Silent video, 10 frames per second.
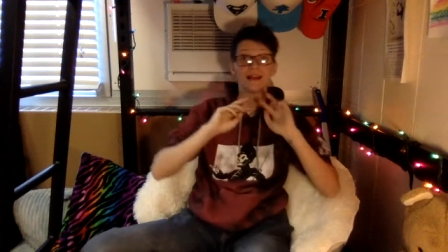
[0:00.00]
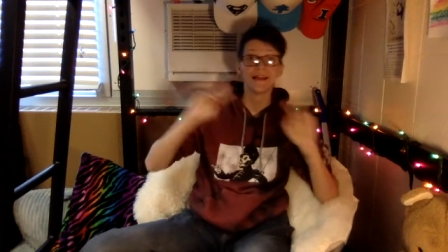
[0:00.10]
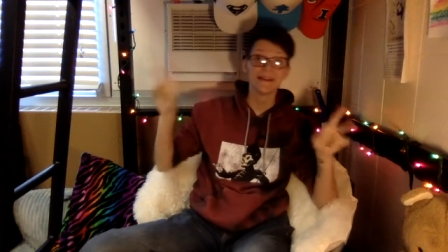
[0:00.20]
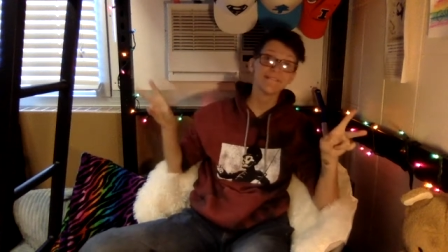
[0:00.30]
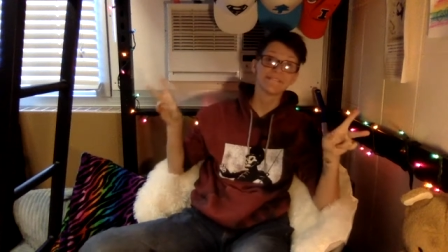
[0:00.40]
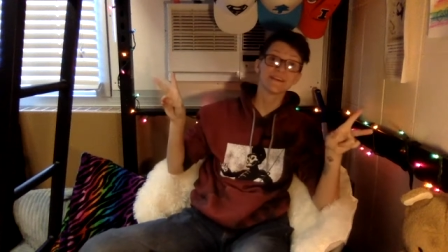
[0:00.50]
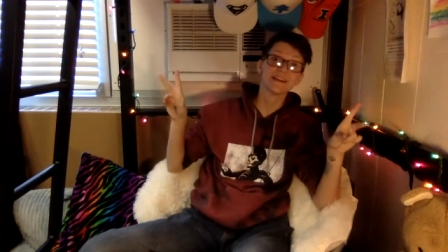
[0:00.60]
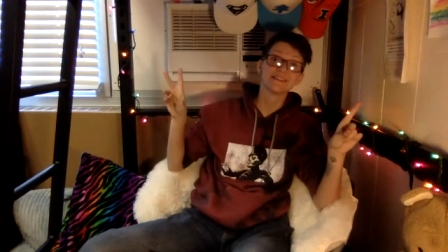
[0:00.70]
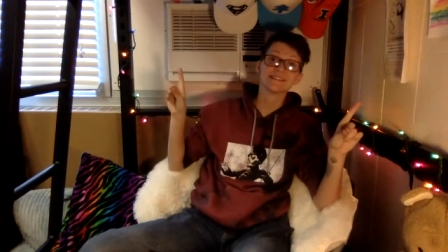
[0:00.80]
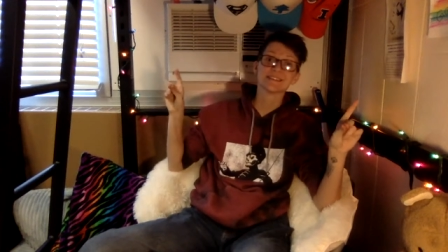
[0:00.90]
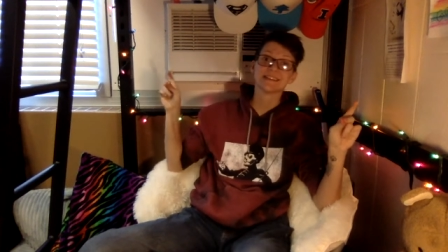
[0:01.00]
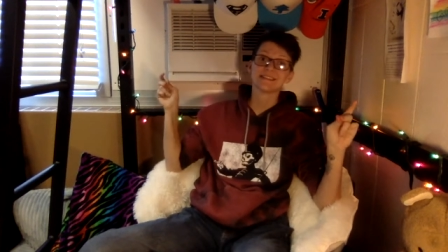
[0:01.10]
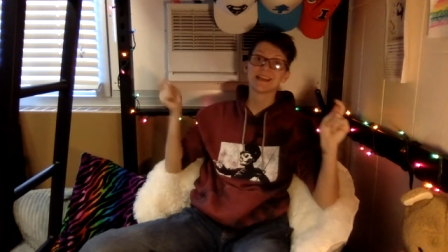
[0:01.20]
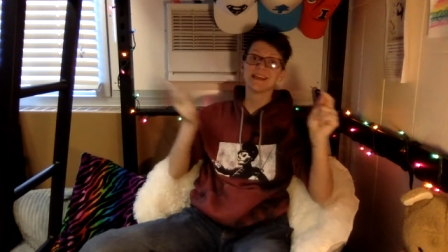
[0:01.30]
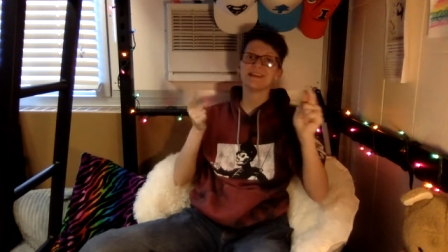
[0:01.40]
Hey friends,
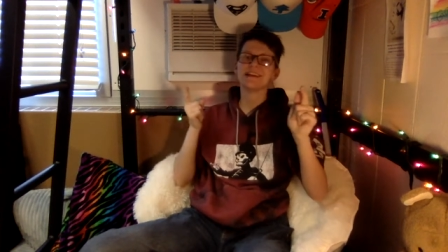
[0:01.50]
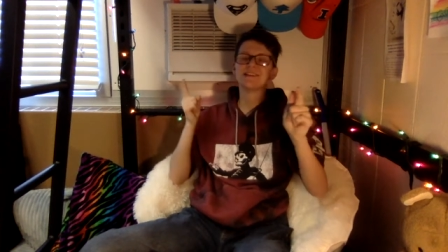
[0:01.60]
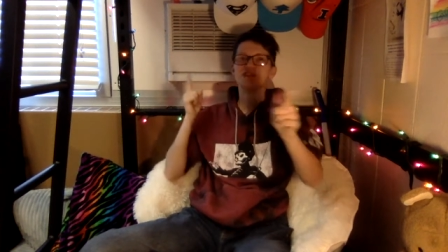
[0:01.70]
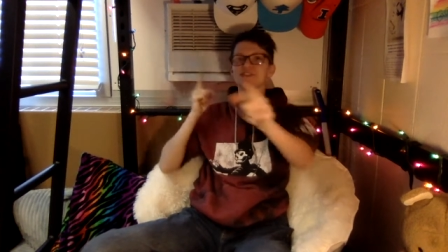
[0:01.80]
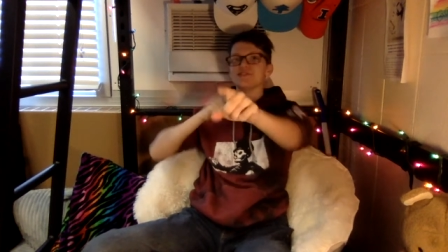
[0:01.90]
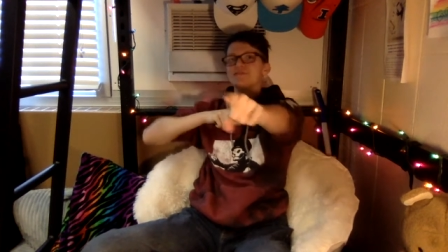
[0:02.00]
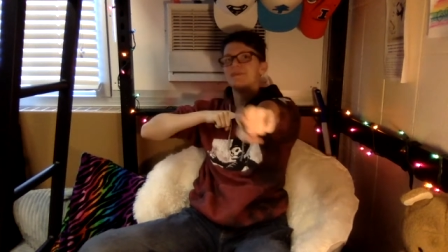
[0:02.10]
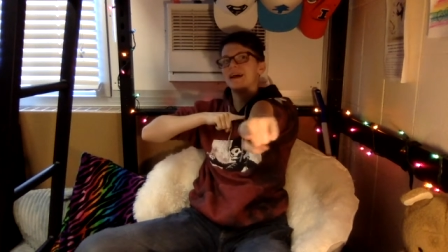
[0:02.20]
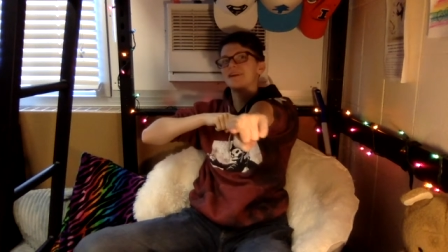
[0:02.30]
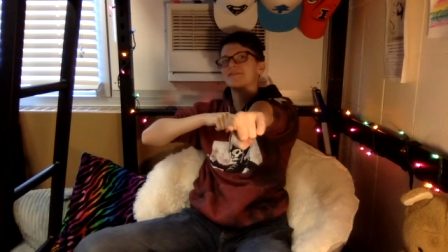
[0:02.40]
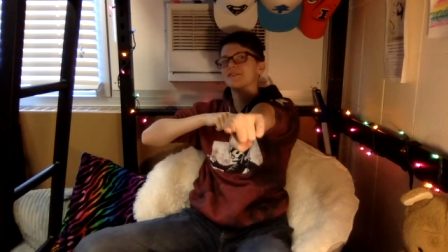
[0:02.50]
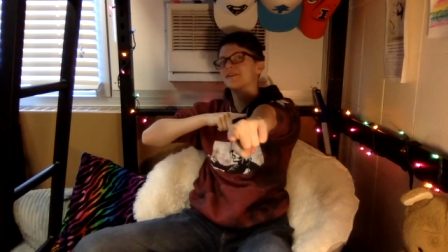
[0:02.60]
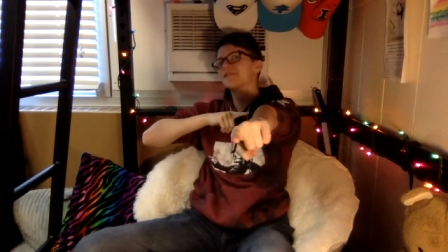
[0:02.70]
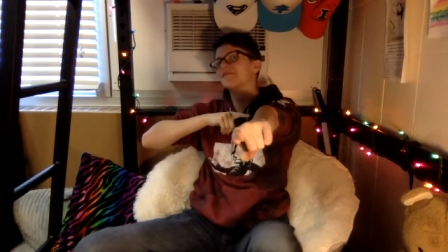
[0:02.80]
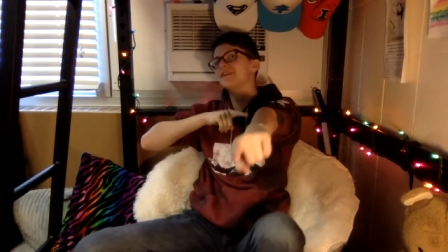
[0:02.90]
it's ADHD Dude back for
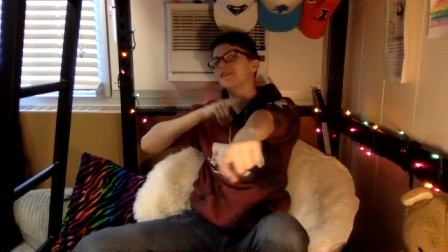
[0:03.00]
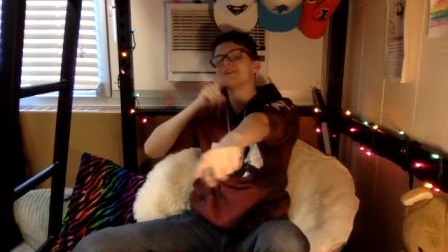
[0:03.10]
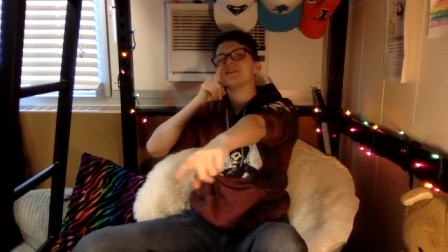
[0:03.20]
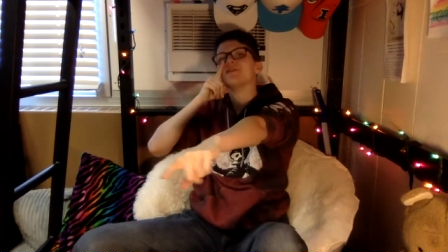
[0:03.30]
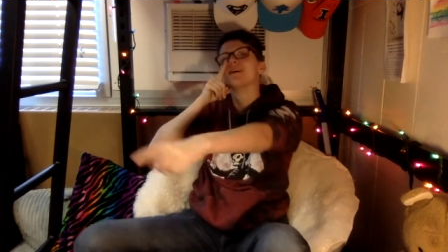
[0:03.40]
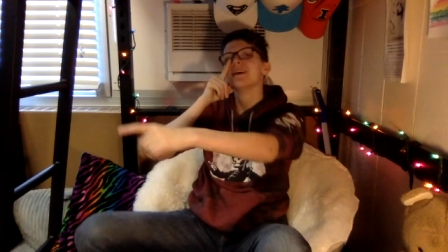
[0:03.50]
another video.